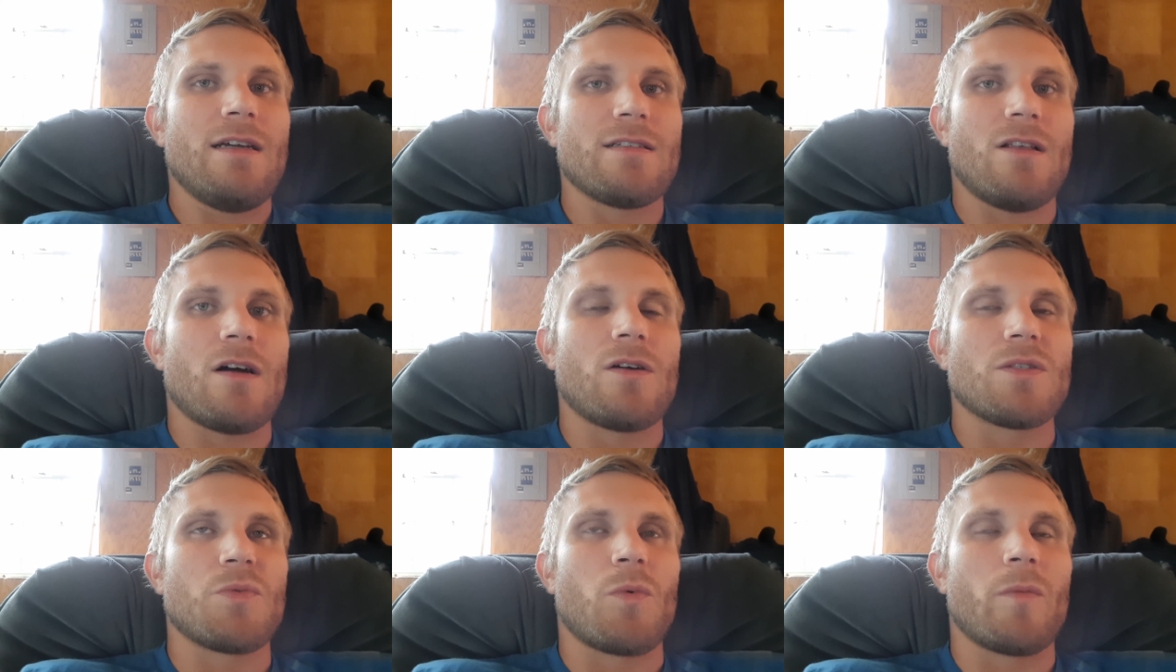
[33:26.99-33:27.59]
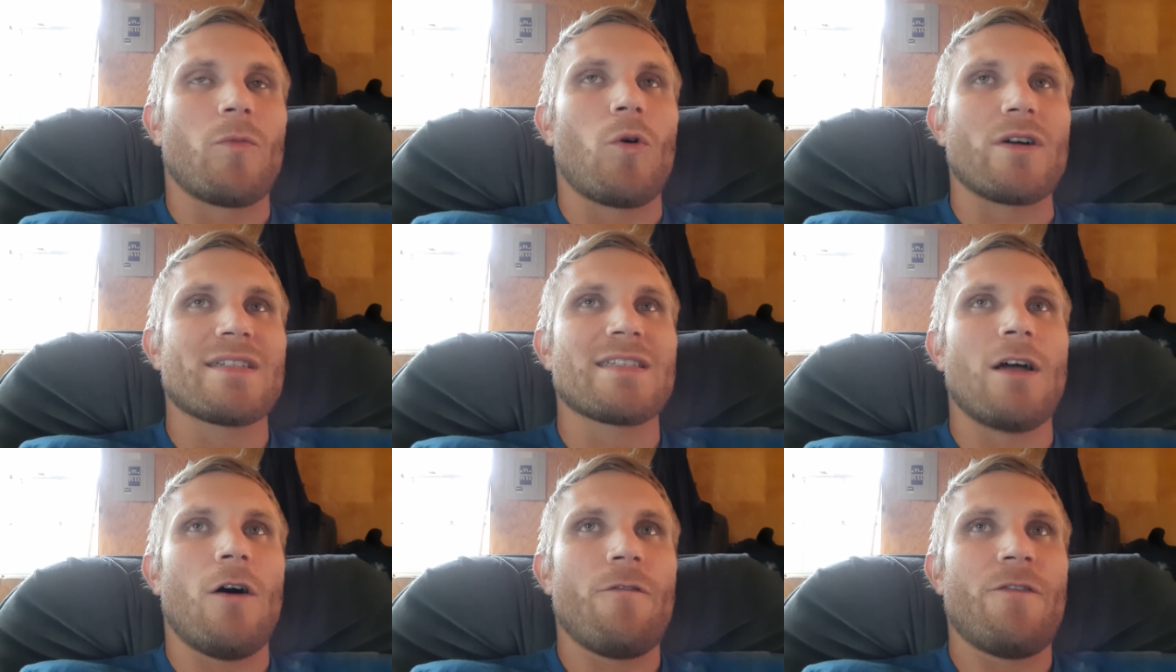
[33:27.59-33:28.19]
as long as we're more
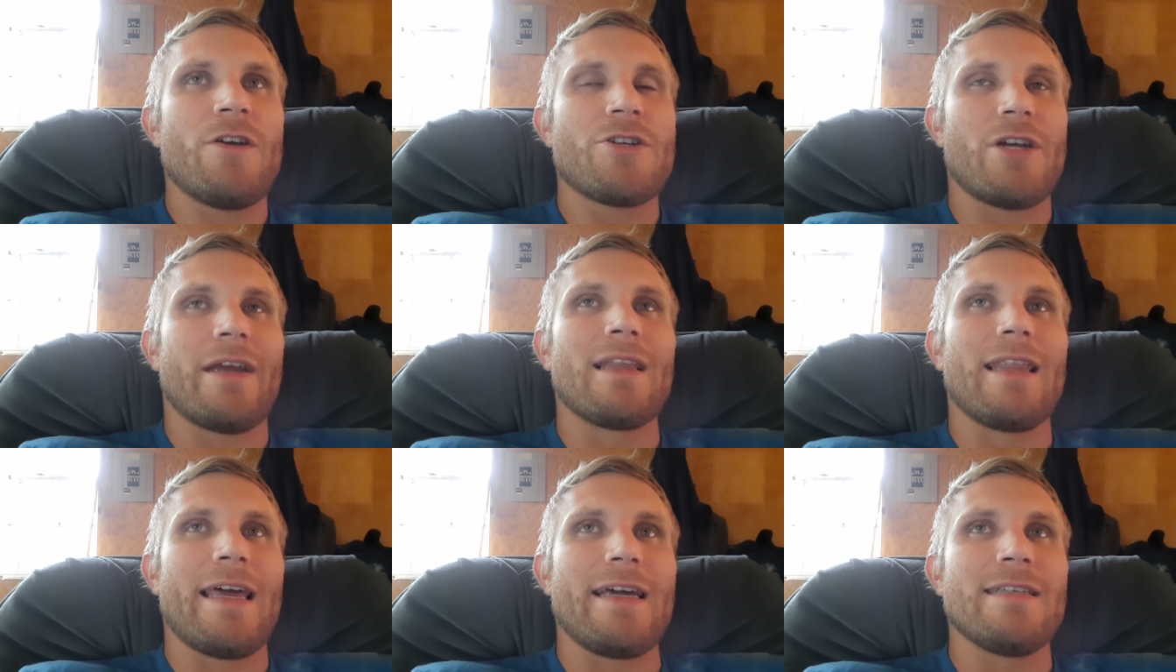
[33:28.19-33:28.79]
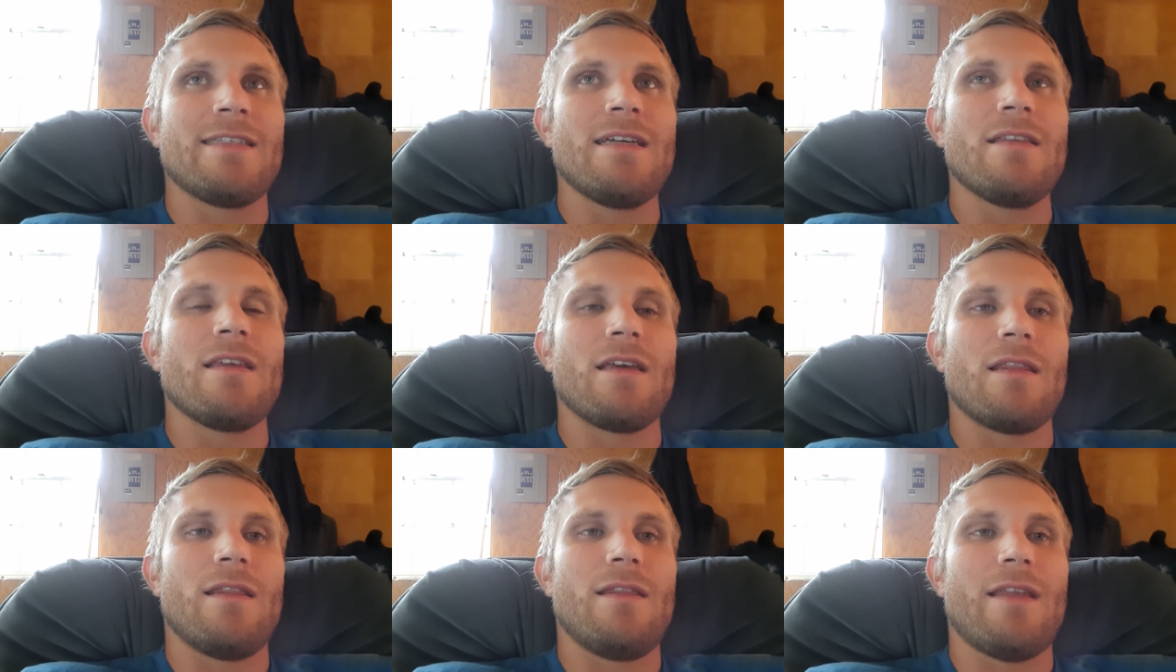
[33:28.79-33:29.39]
selfish and lazy
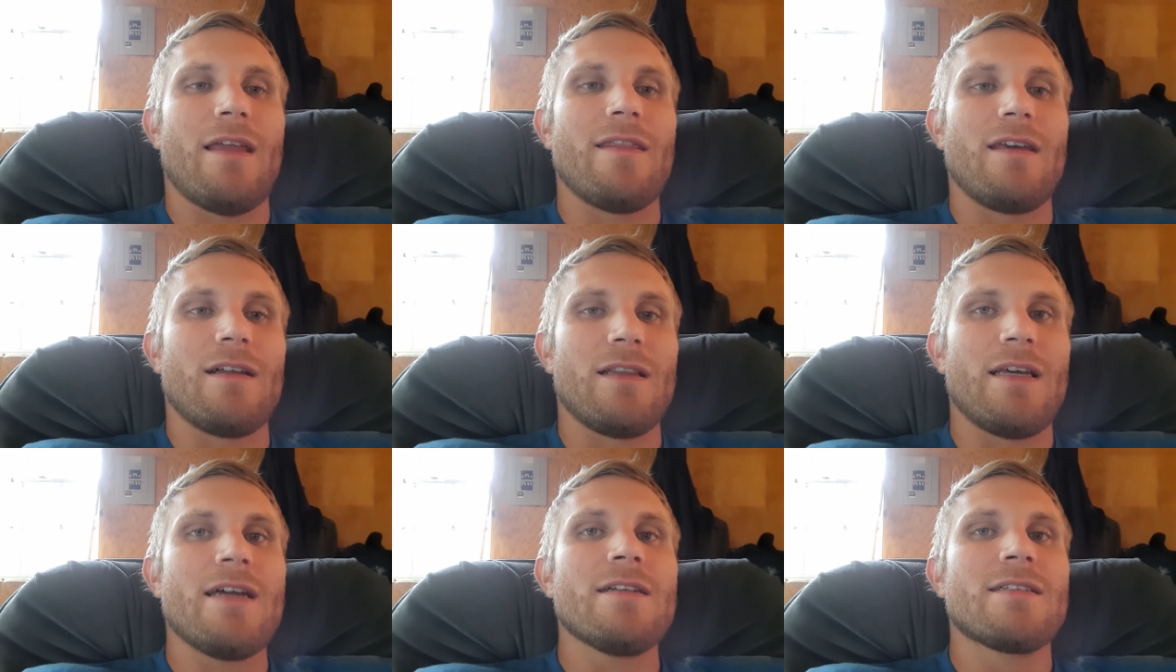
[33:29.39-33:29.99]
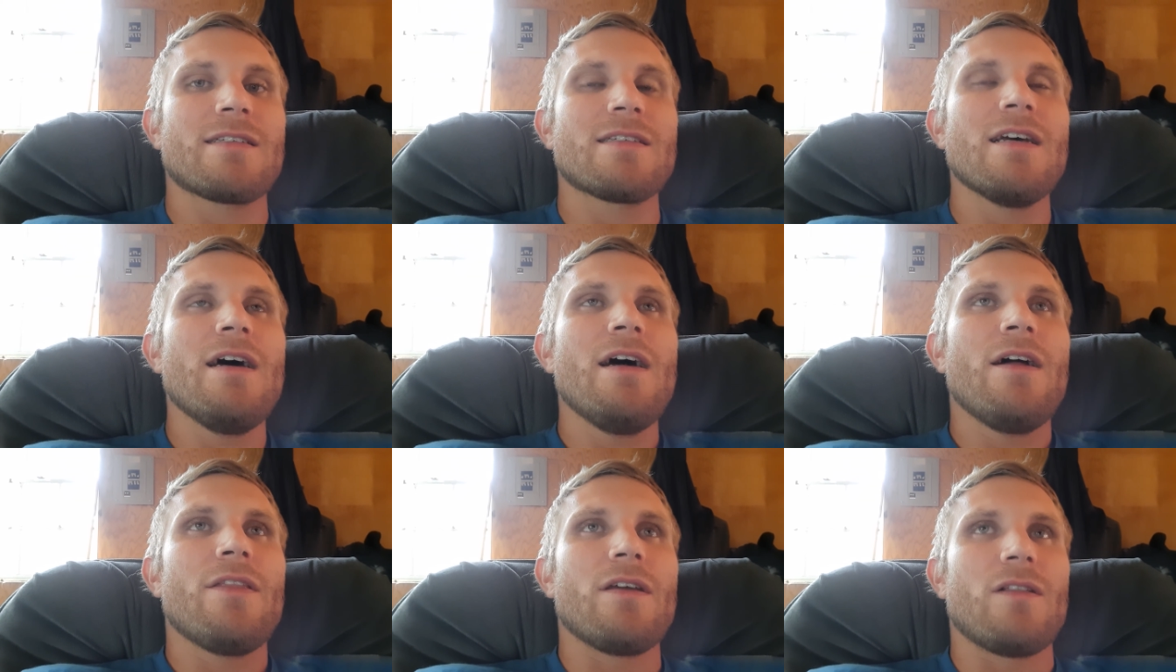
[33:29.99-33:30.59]
than the
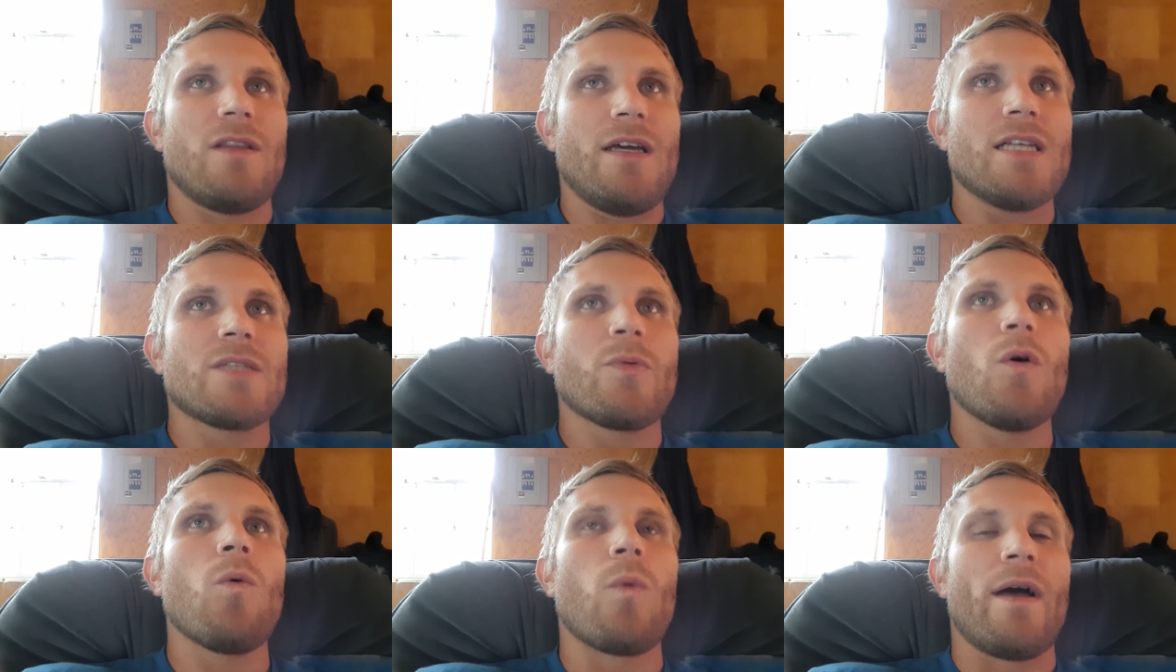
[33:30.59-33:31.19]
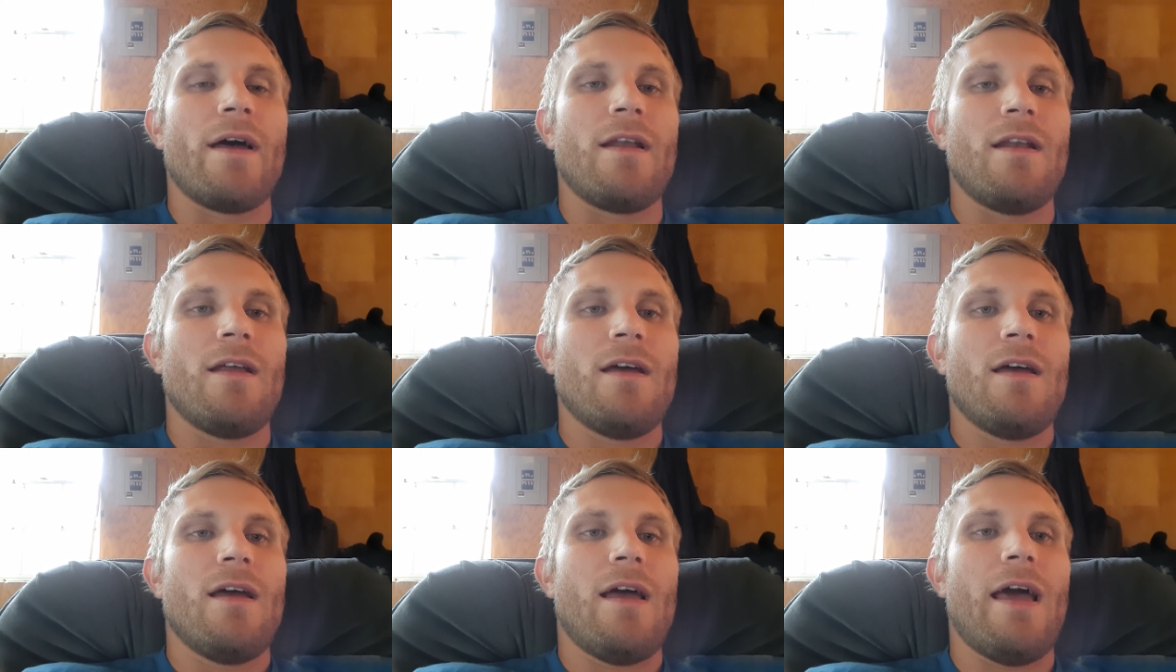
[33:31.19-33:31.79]
elites will
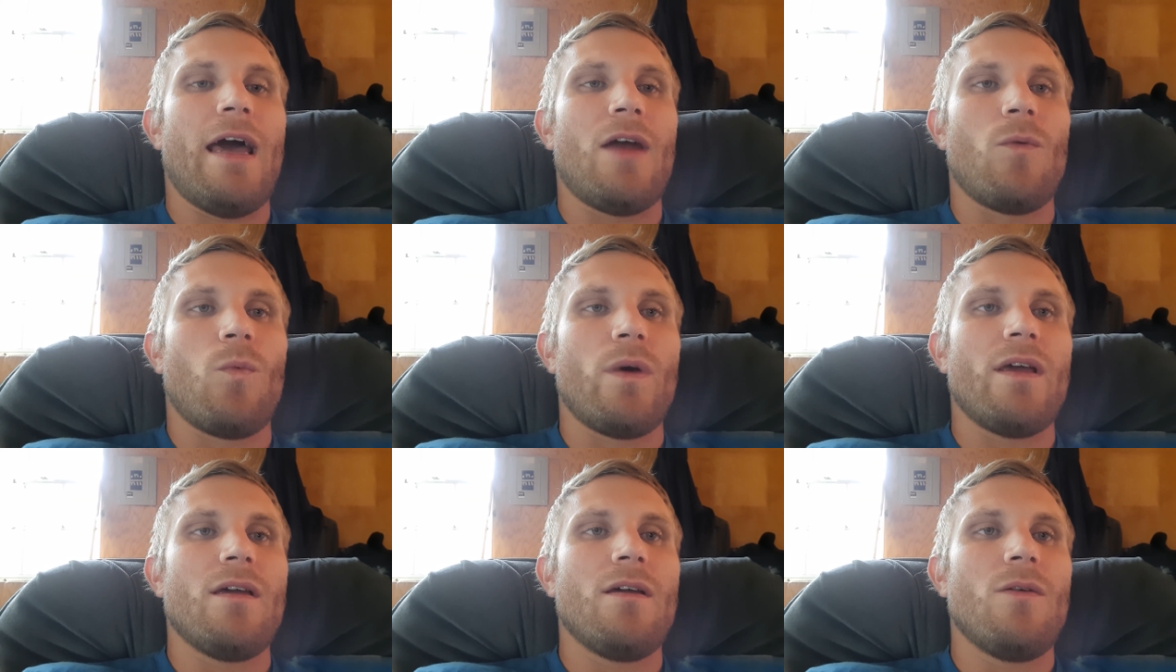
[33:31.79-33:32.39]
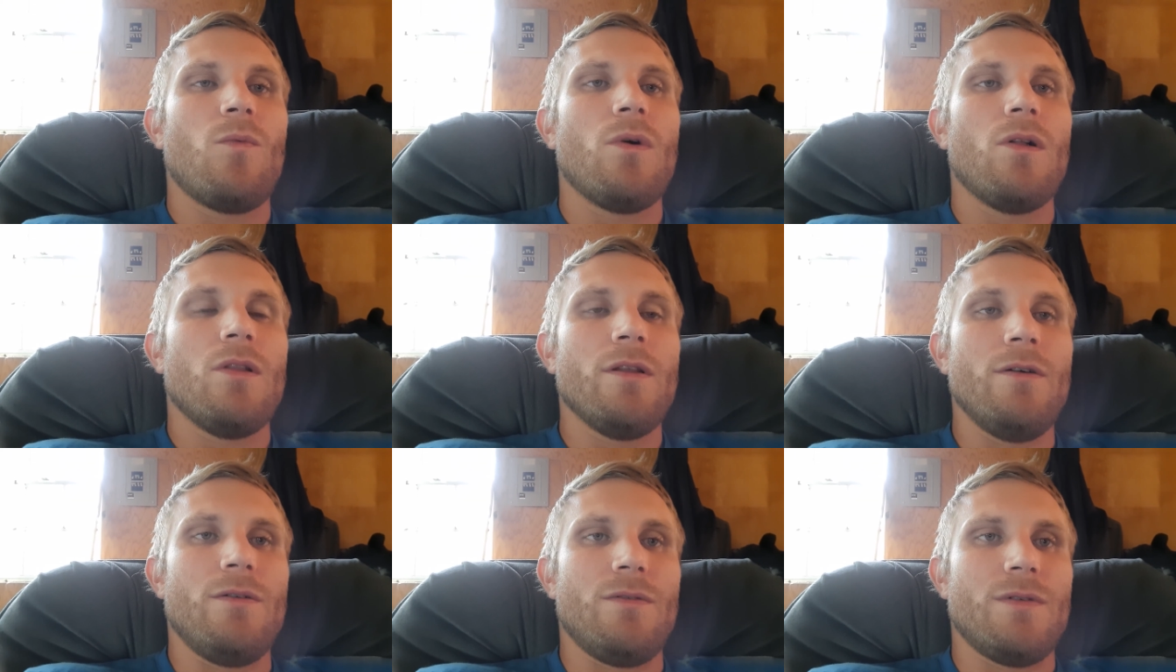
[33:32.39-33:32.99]
win and we
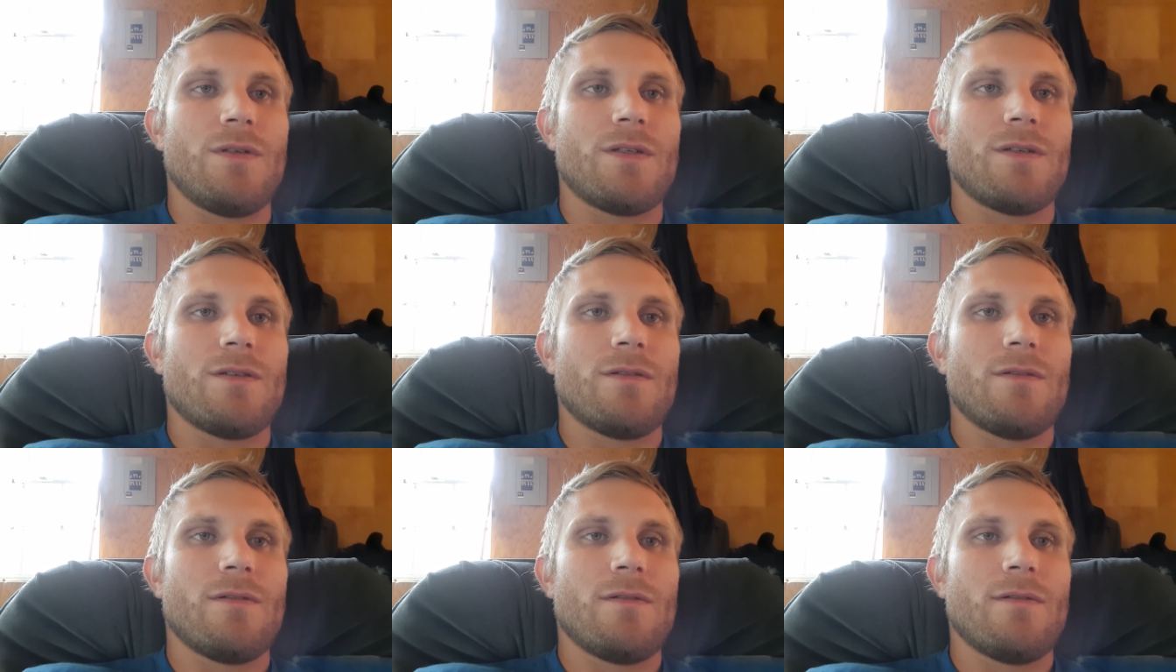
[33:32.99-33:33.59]
will lose.